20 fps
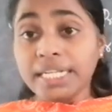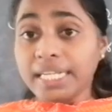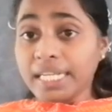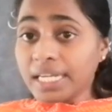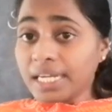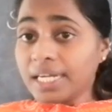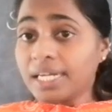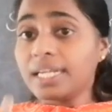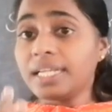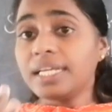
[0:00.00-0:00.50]

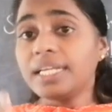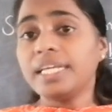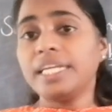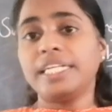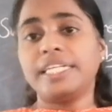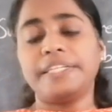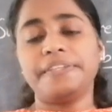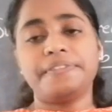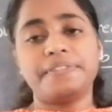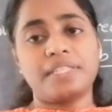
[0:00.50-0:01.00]

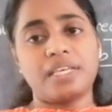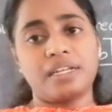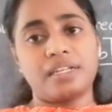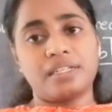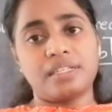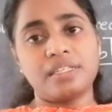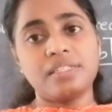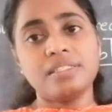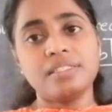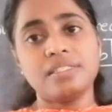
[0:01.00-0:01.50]
Declarative
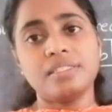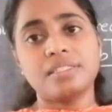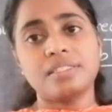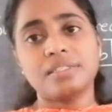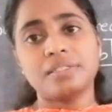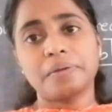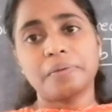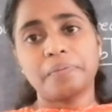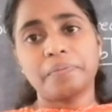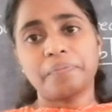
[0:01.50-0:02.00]

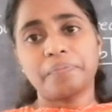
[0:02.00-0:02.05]
sentence.